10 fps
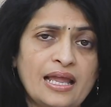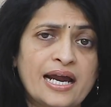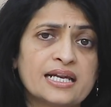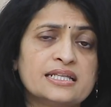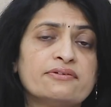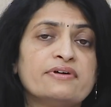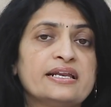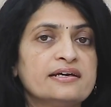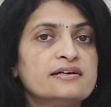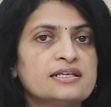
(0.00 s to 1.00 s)
and in a
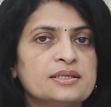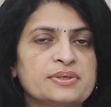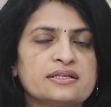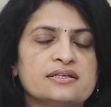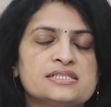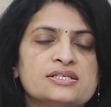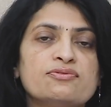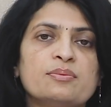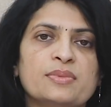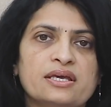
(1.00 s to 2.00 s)
very early pregnancy,
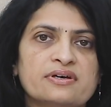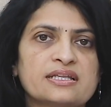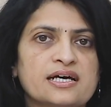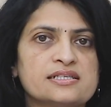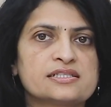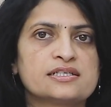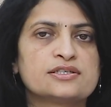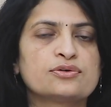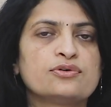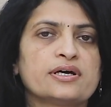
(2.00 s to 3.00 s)
we may even consider
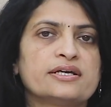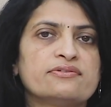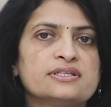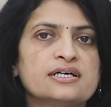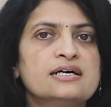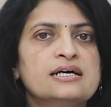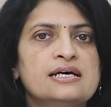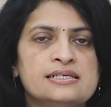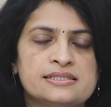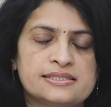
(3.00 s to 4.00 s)
to go ahead with a
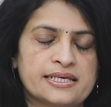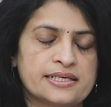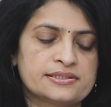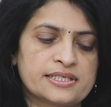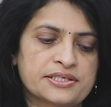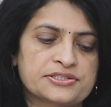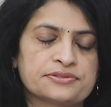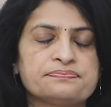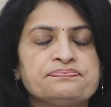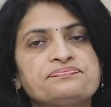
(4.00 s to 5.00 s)
cesarean section.
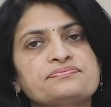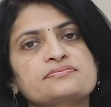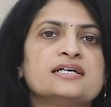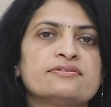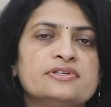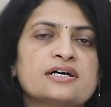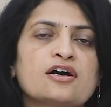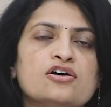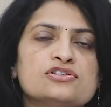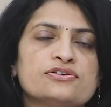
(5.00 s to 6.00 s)
If the
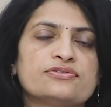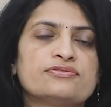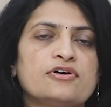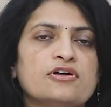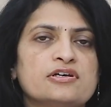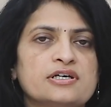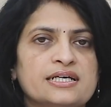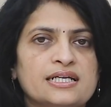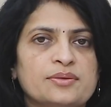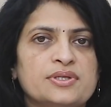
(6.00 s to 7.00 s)
cause of
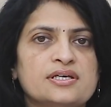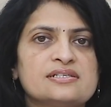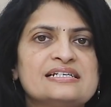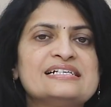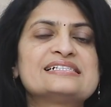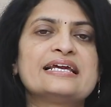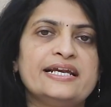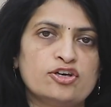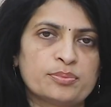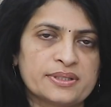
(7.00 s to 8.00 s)
oligohydramnios is
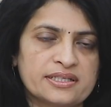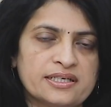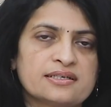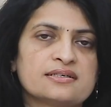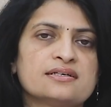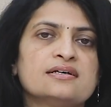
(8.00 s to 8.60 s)
idiopathic,